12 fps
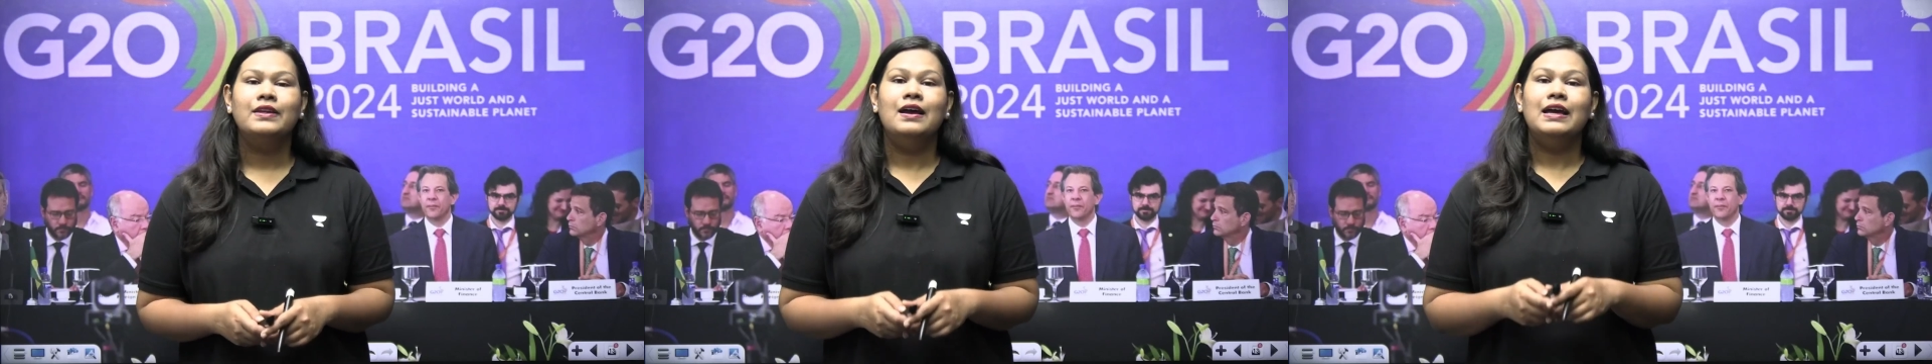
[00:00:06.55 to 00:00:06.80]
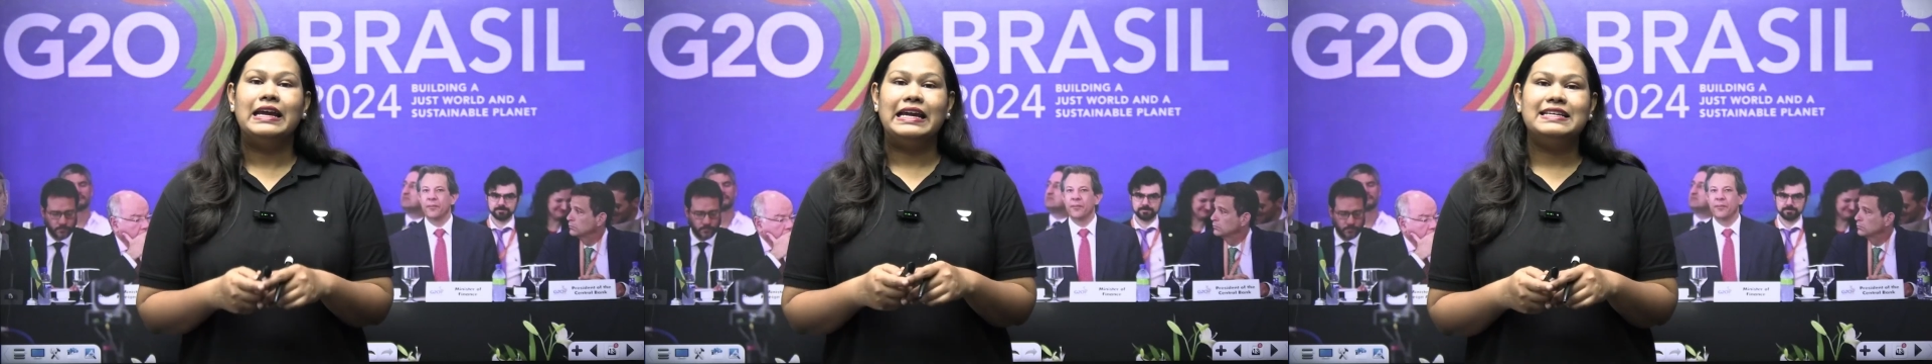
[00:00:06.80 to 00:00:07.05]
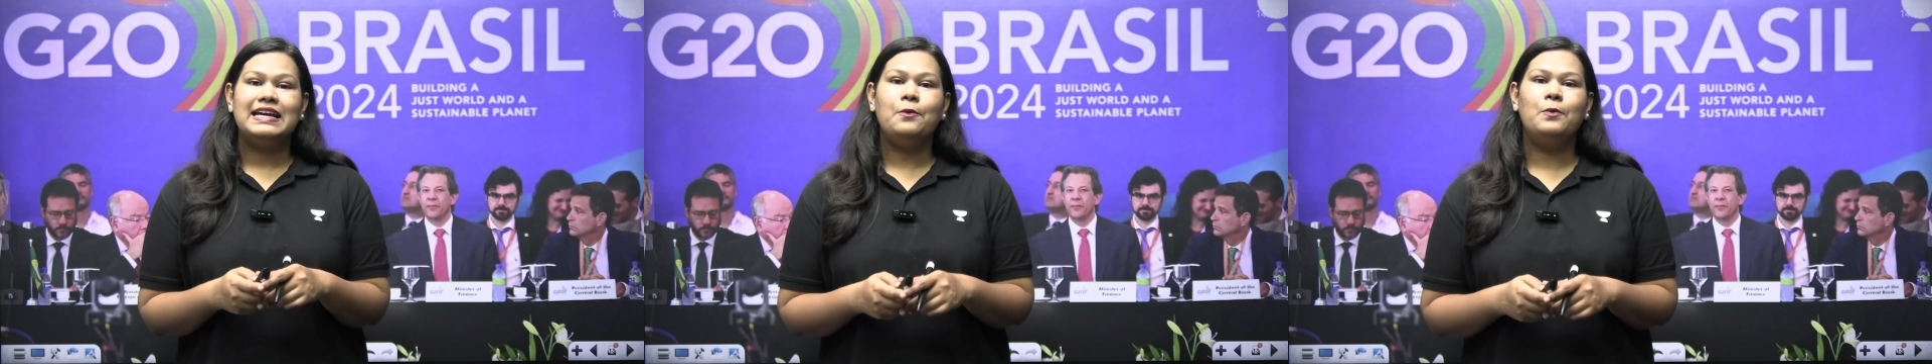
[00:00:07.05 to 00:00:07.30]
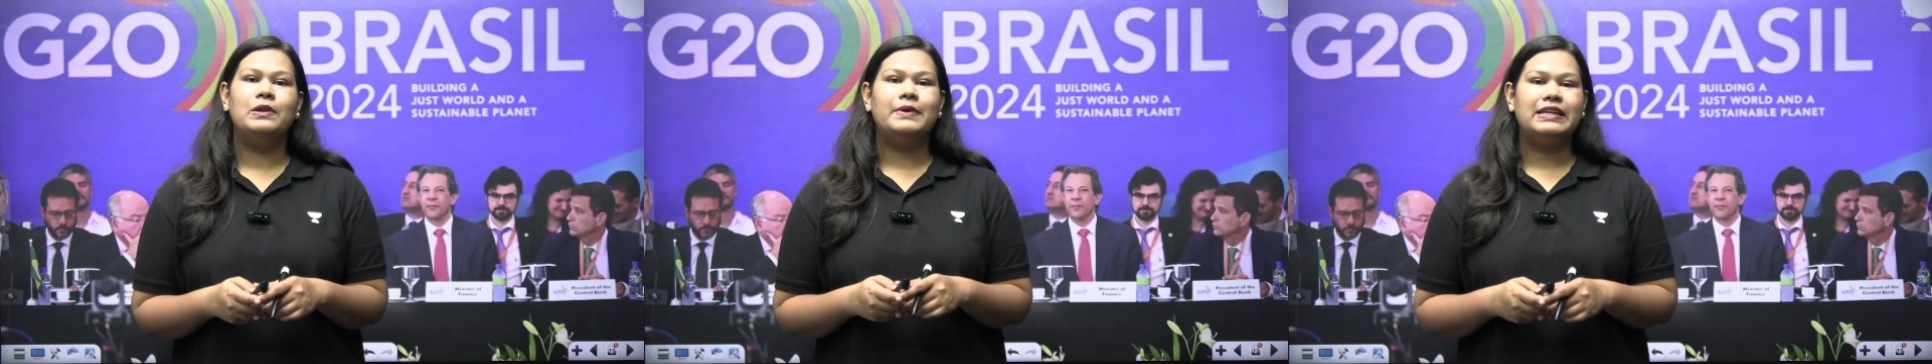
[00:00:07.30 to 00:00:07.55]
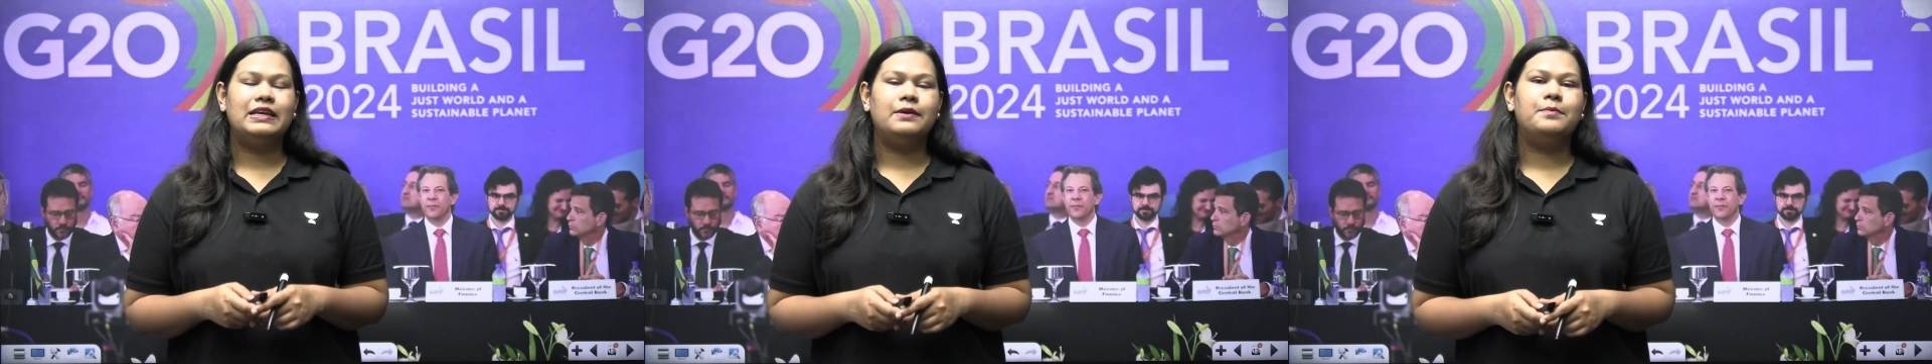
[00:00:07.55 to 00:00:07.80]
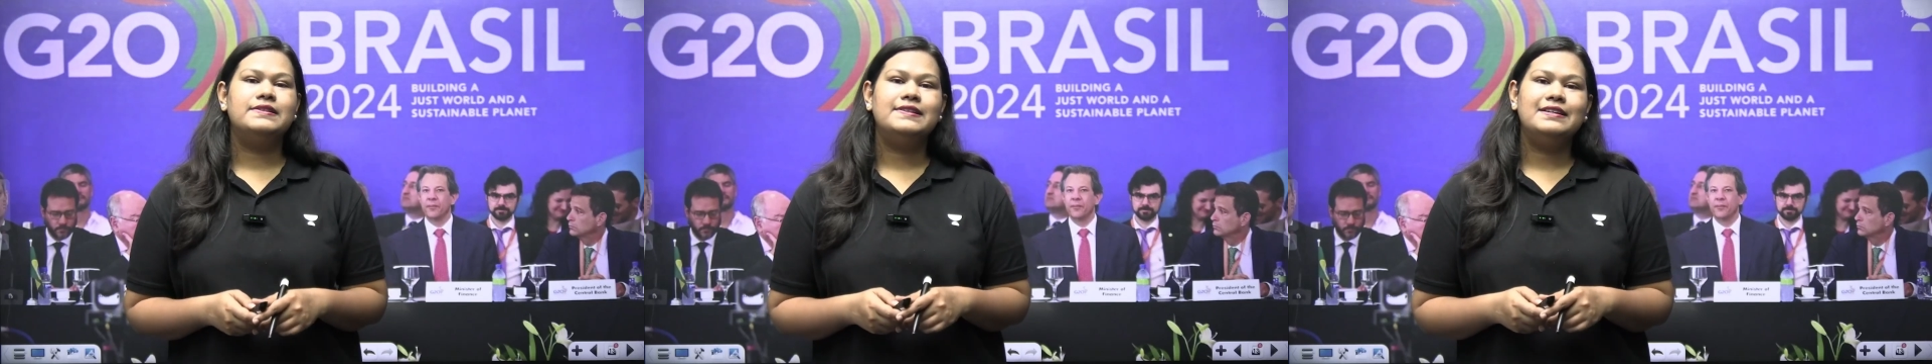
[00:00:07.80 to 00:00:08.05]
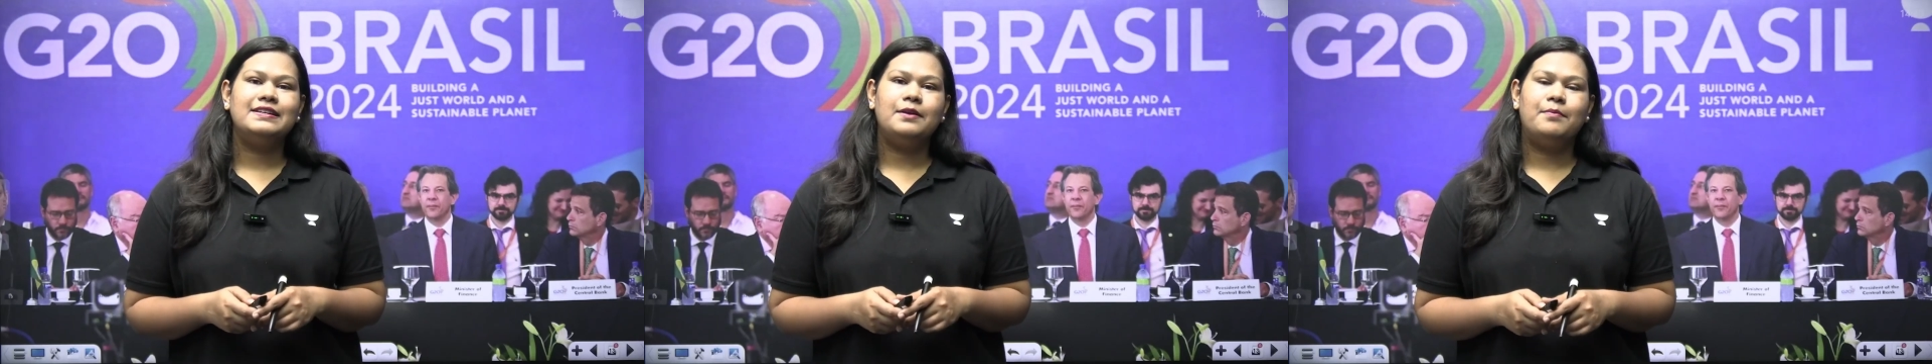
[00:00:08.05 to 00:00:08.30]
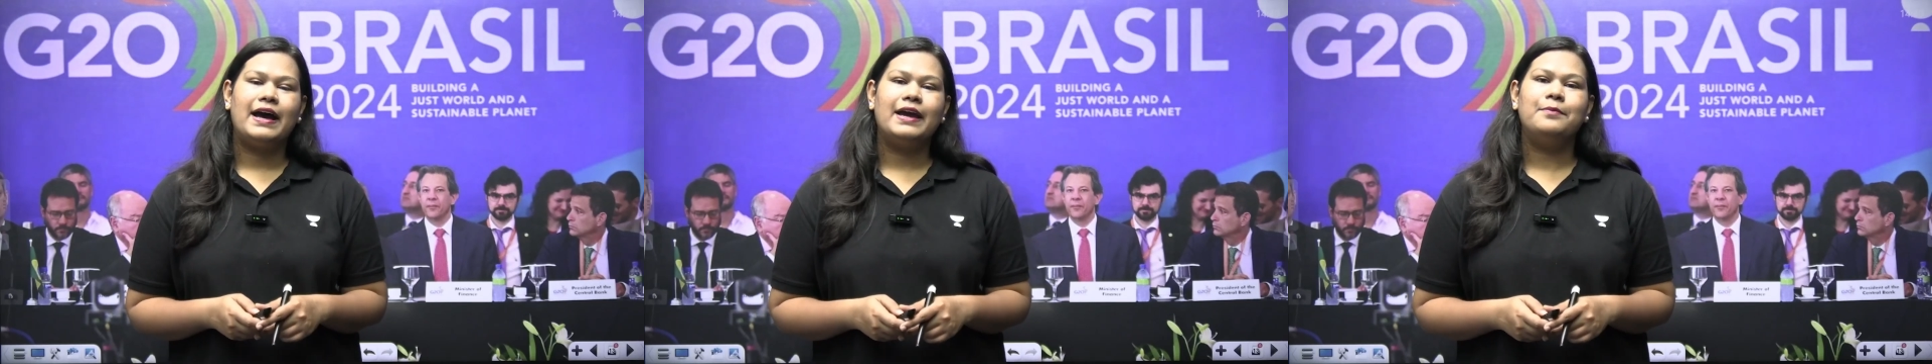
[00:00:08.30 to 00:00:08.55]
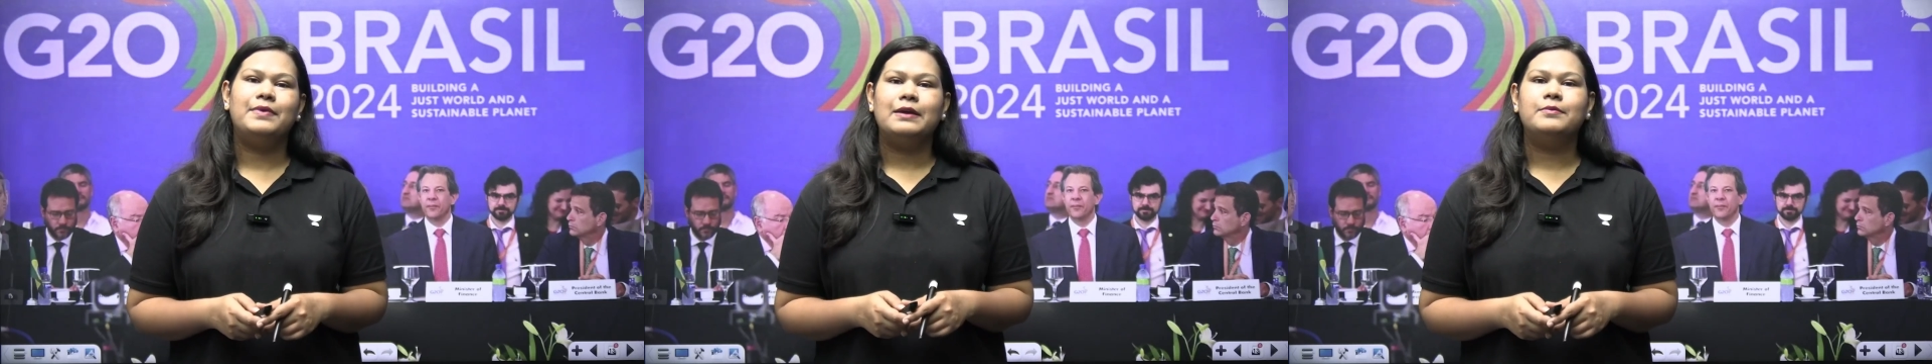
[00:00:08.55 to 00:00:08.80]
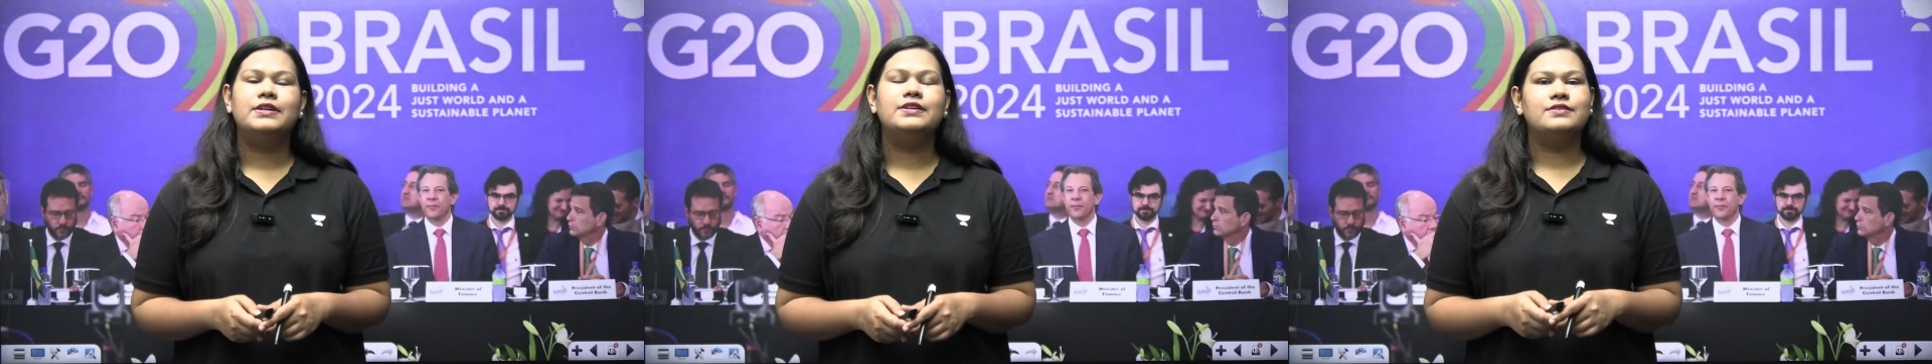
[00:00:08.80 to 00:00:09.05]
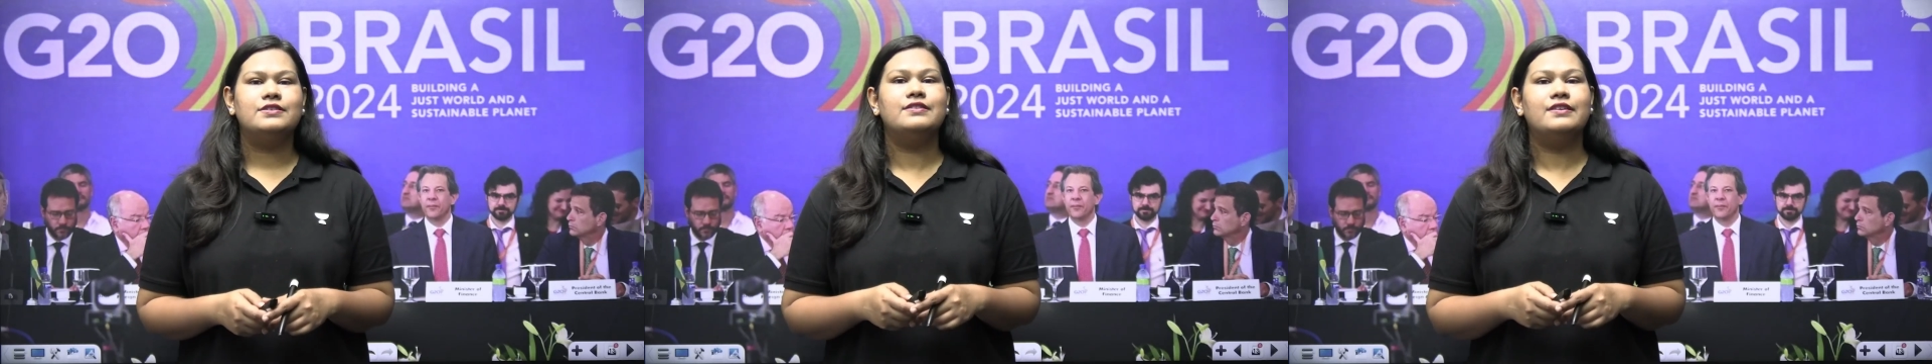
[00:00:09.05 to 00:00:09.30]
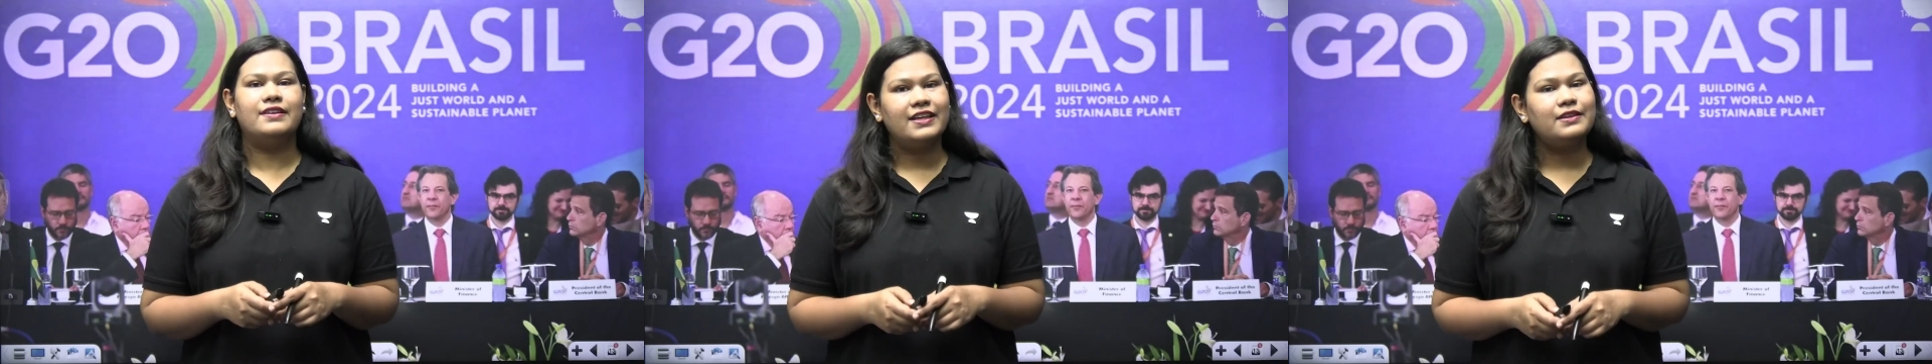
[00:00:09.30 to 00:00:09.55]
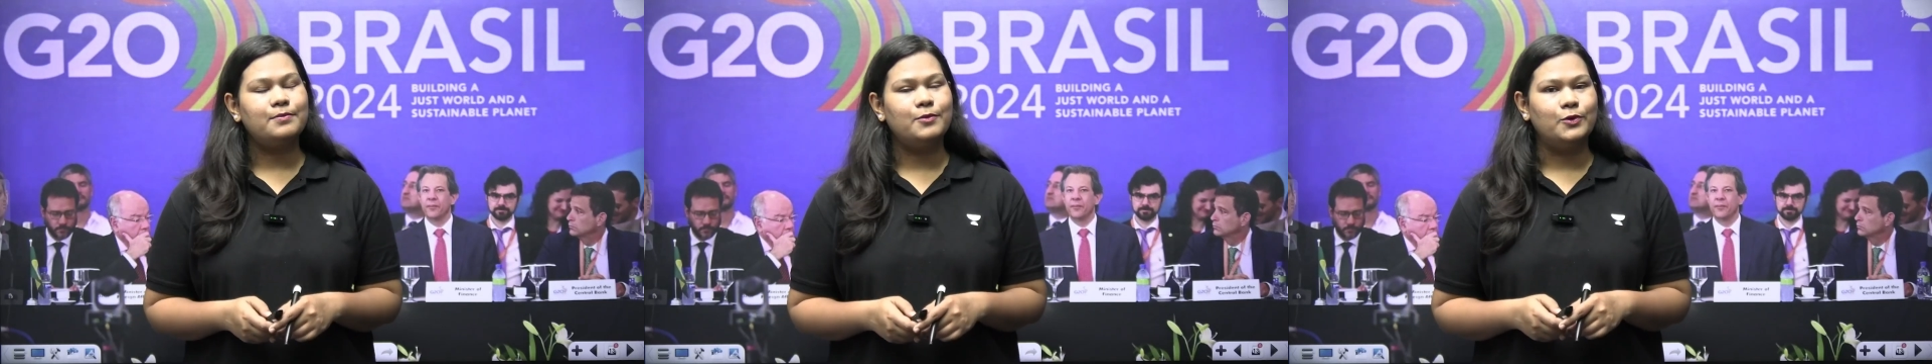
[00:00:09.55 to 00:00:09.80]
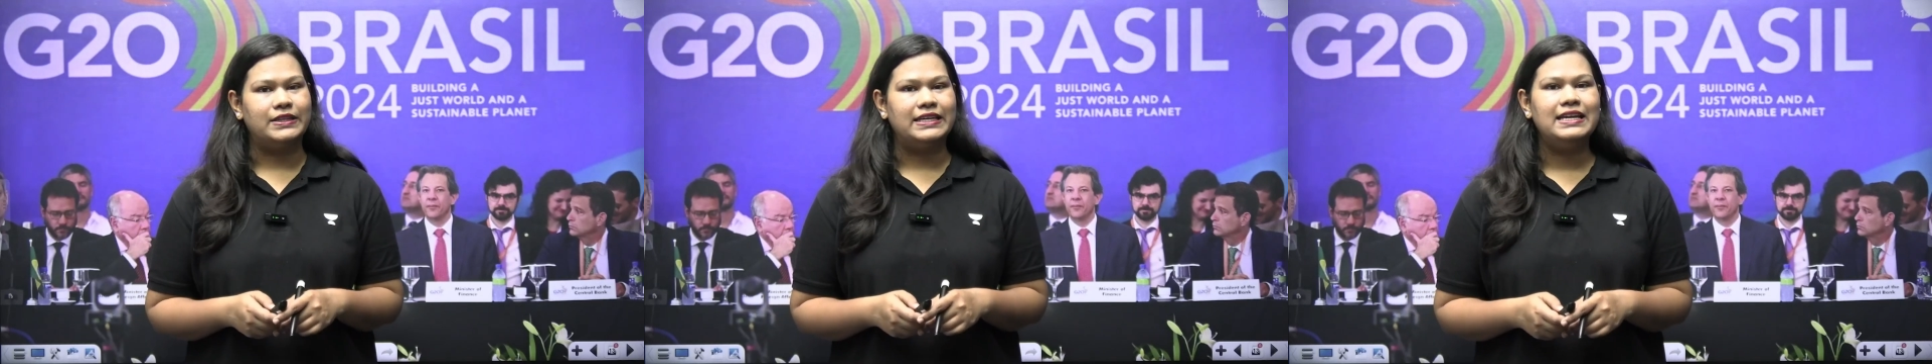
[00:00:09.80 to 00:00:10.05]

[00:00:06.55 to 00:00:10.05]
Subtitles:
India will be represented by Prime Minister Narendra Modi